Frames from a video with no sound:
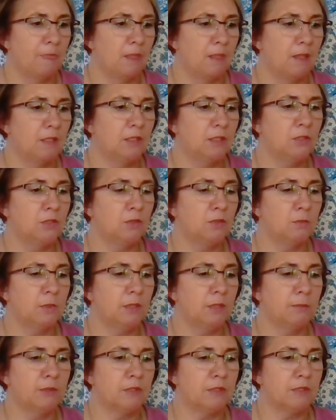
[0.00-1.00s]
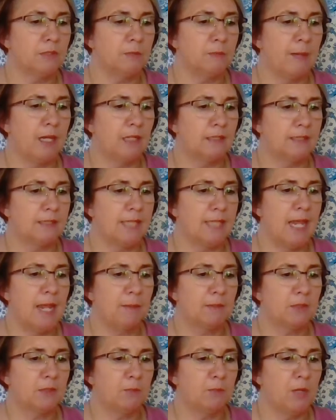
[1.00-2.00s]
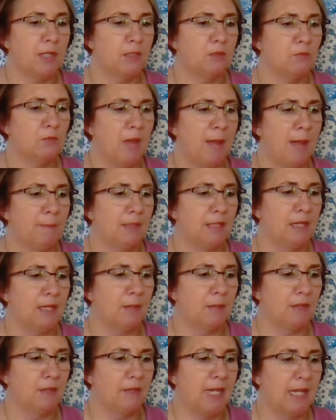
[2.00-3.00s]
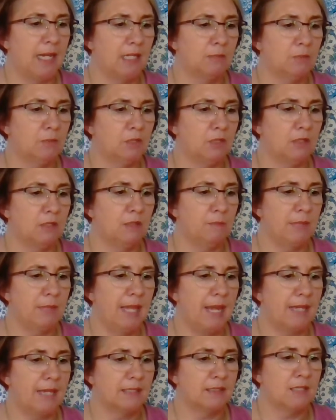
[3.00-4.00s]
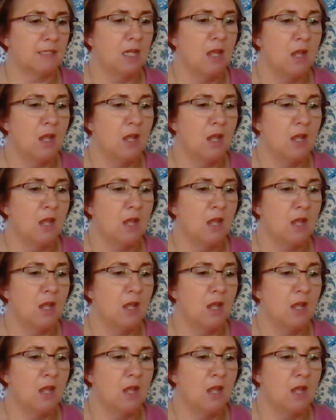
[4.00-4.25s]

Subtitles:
The news of Wilbur's escape spread rapidly among the animals on the place.